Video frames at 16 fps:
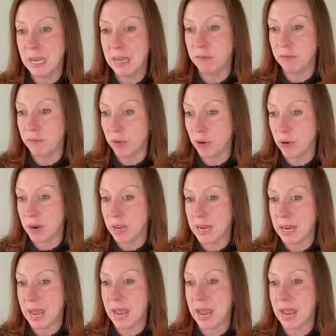
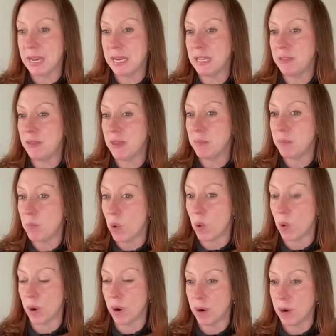inferring anything
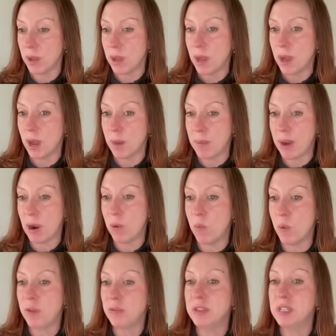more
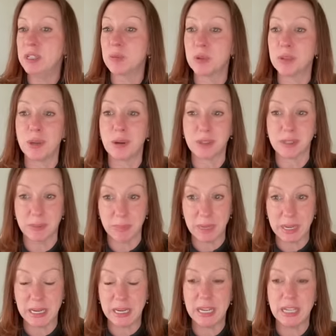about what these results
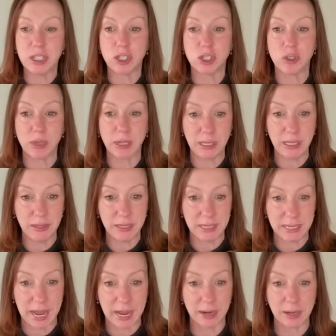mean. It's strictly the
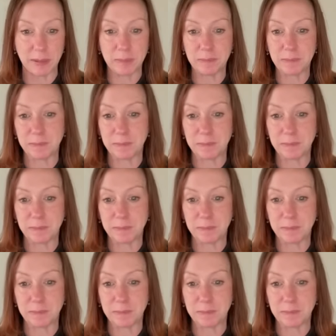data.